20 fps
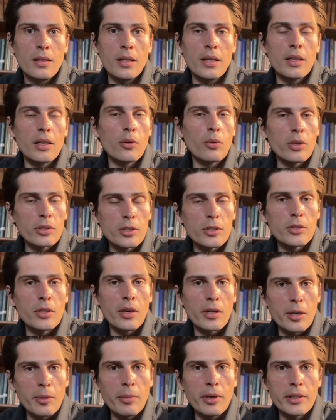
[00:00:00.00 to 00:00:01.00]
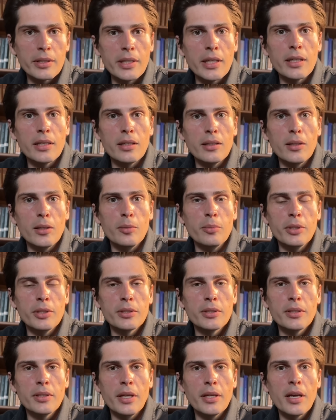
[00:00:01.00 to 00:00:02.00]
And I want to talk about that a little bit
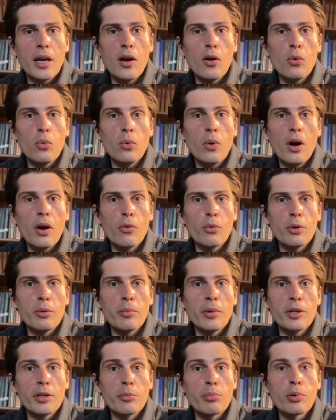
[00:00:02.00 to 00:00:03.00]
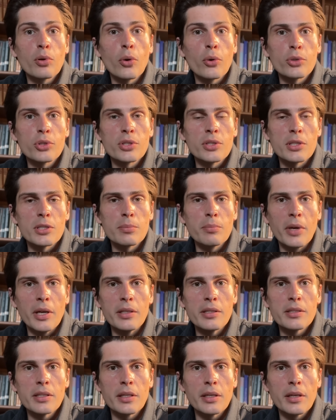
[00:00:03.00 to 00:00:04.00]
today, how we might approach this
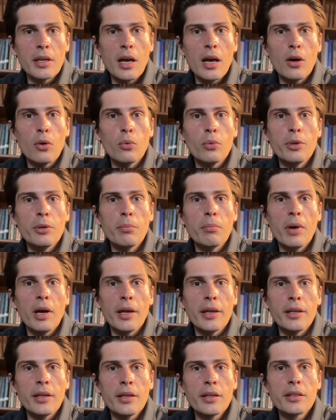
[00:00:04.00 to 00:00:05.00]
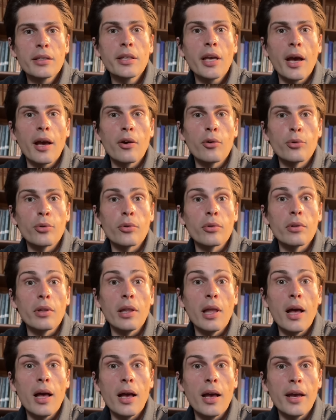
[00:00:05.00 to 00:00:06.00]
mindset and how we might counter
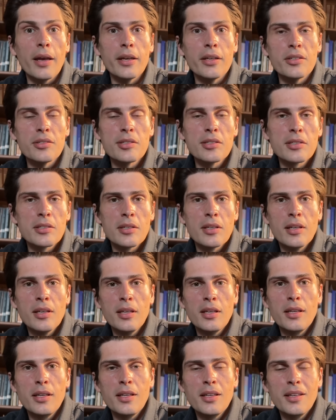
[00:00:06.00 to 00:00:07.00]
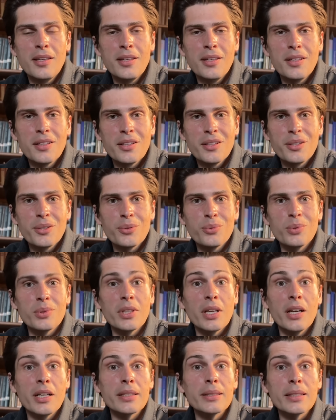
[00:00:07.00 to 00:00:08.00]
lies with
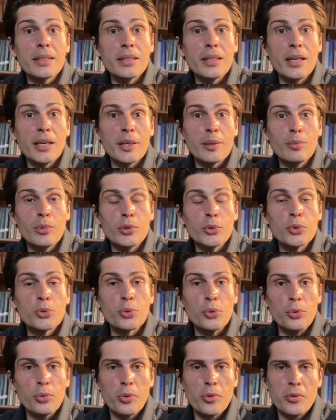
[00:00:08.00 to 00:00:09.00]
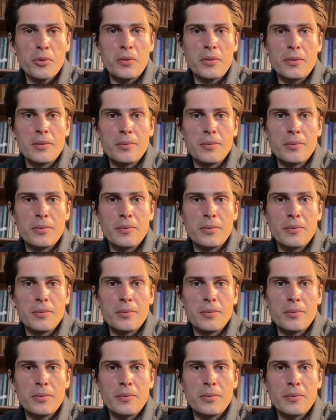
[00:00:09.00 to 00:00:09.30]
undeniable truth.